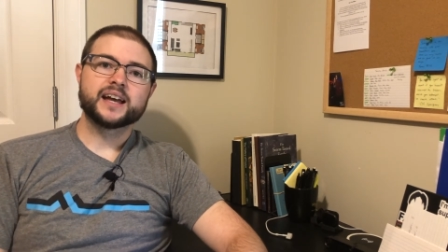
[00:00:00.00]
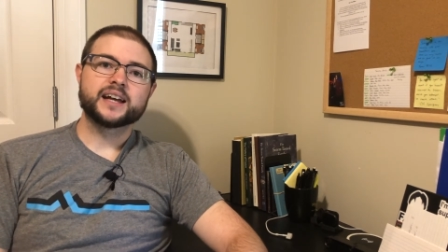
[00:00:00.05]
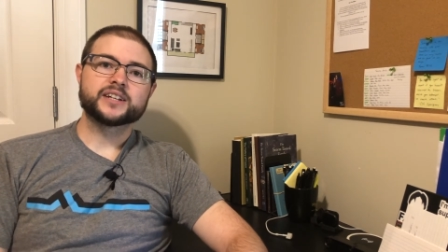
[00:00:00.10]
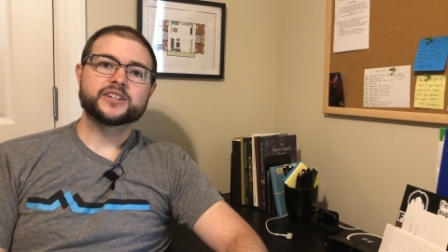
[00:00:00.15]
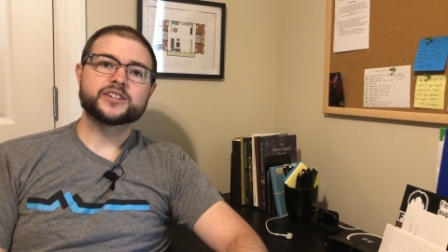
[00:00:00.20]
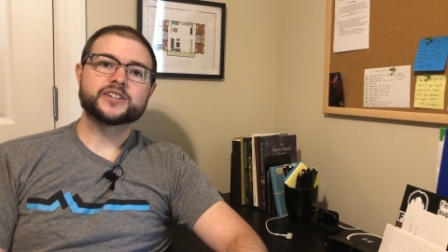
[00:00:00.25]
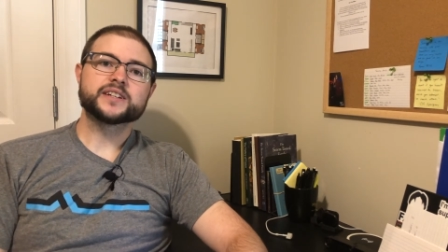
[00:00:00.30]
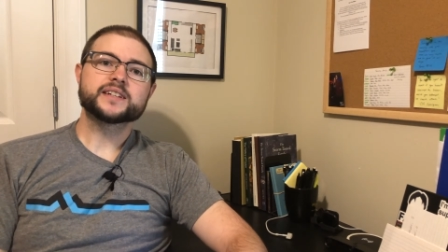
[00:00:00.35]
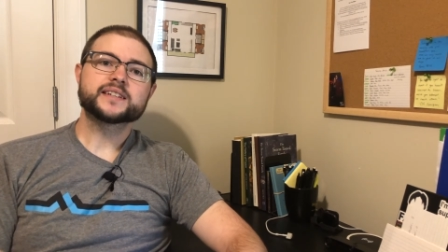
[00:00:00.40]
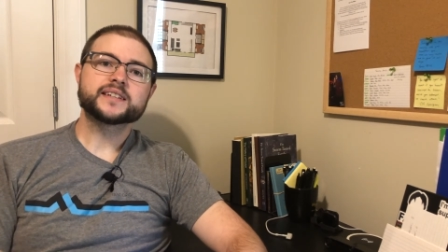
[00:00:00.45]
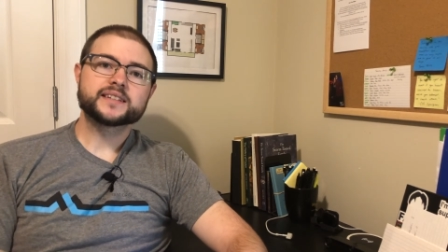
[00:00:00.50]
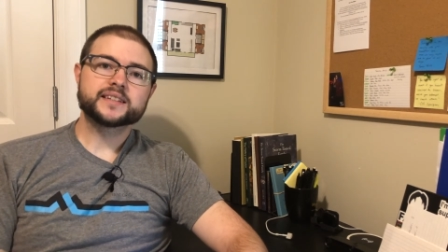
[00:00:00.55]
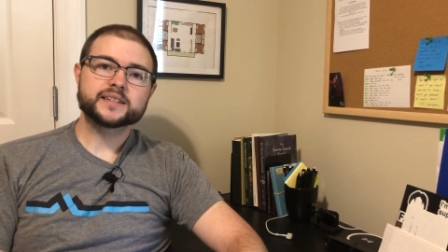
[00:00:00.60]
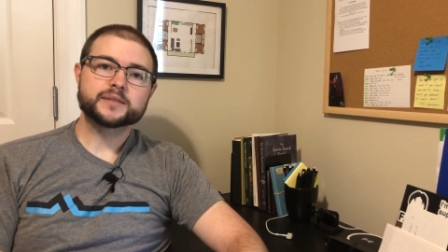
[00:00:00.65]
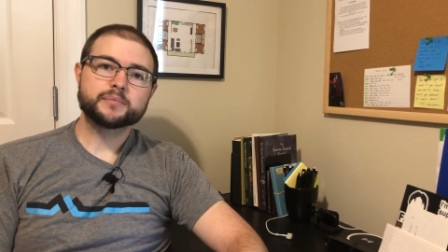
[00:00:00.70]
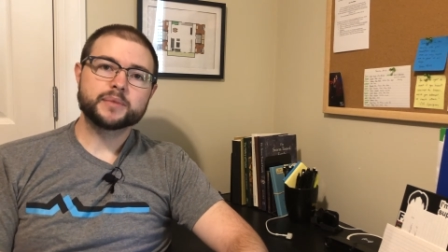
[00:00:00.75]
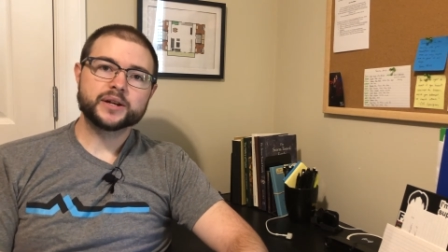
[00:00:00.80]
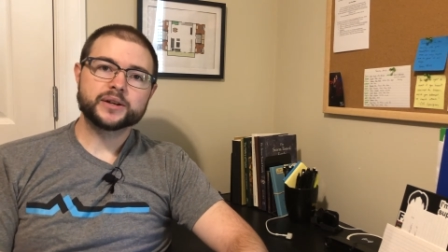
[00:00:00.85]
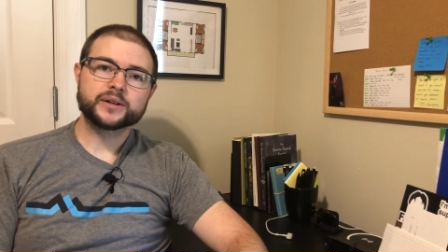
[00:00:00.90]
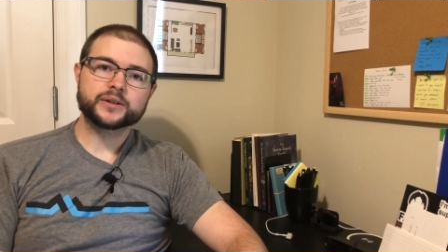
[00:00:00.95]

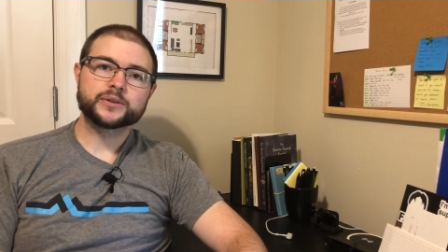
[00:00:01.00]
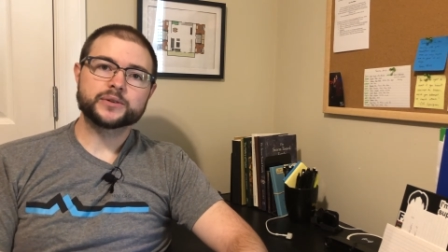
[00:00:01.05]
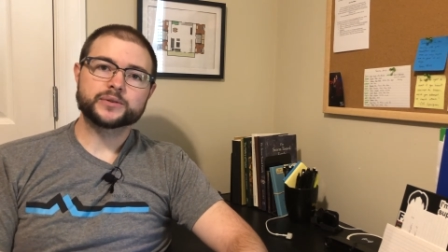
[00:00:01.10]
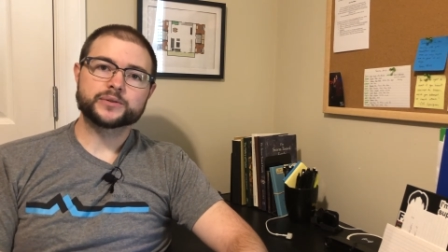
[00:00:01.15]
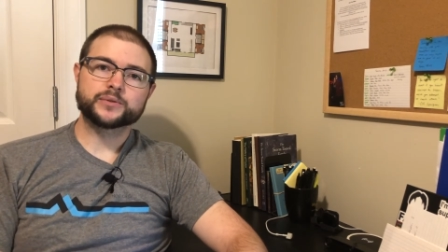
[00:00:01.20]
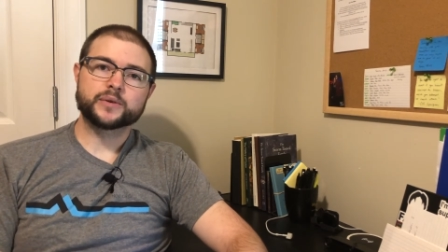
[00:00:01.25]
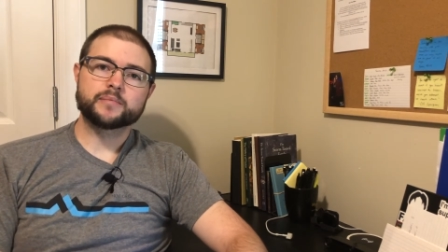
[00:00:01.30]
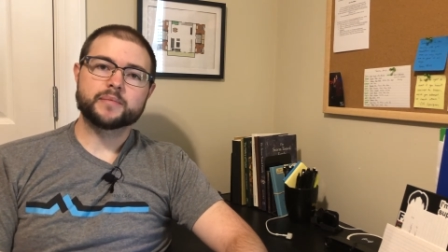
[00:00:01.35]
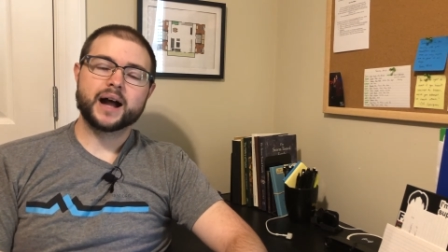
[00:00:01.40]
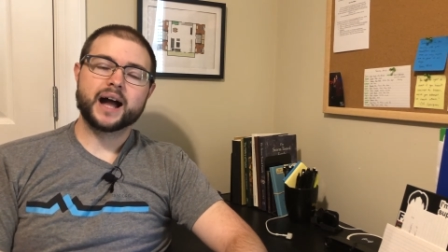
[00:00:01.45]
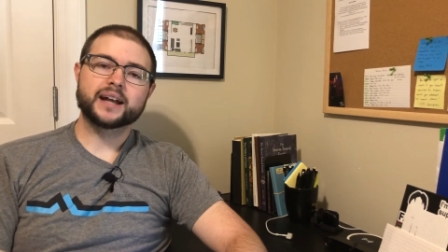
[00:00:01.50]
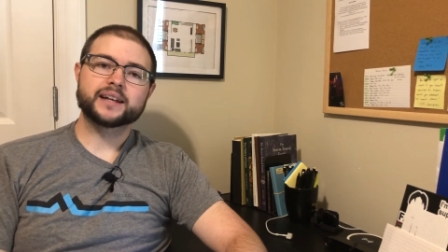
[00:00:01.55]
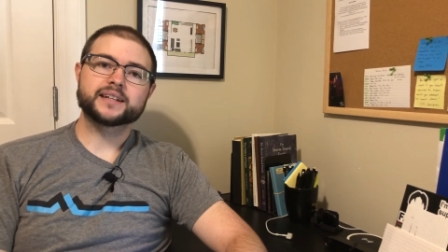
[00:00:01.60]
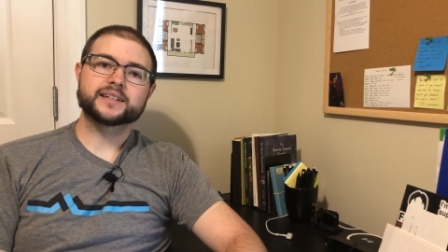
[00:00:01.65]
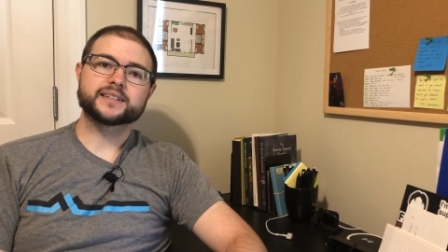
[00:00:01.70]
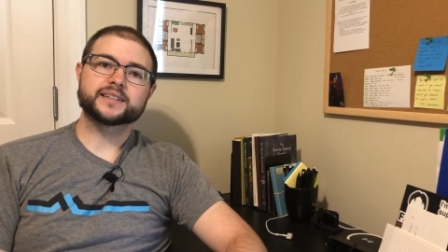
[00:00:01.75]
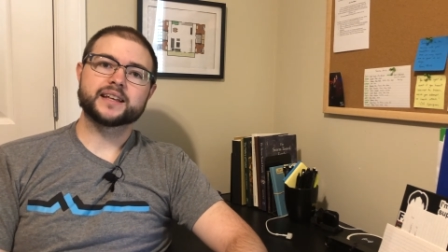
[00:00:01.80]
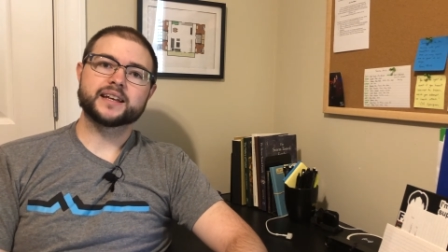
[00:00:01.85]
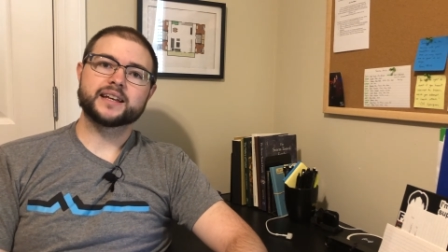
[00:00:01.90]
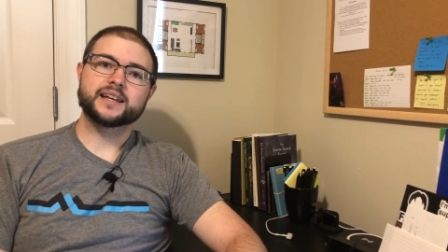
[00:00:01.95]
Jesus' miracles remind
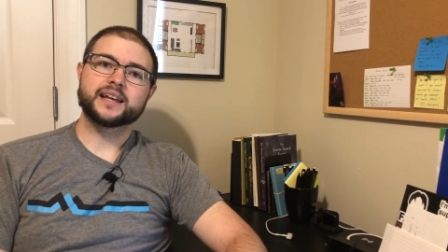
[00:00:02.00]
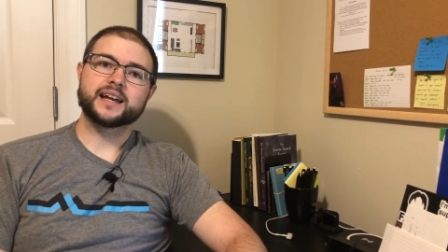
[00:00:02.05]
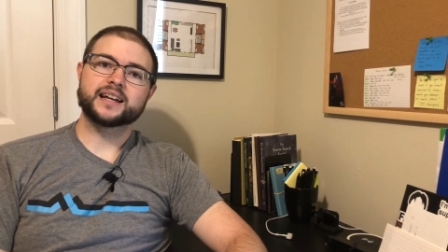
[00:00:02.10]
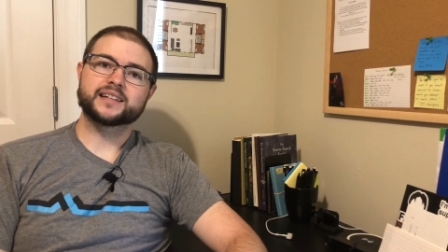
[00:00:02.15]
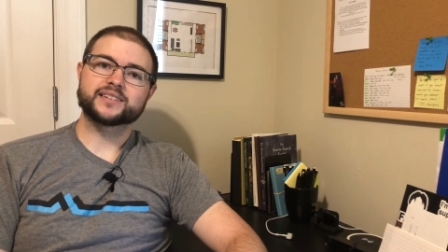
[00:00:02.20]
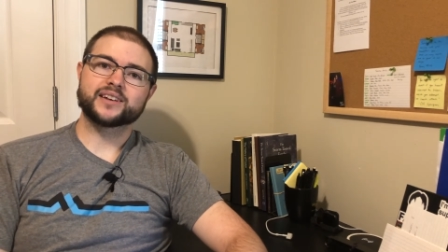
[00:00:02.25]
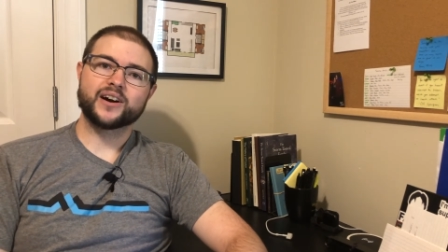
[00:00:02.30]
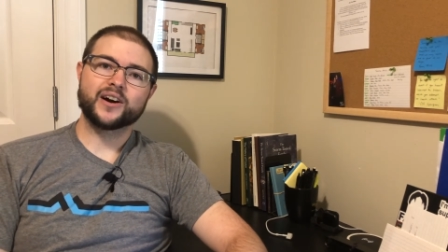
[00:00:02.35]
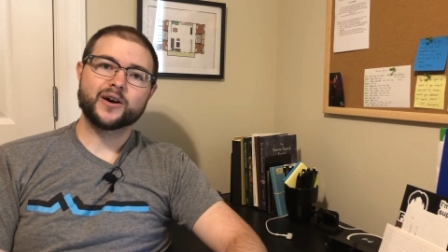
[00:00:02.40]
us that He has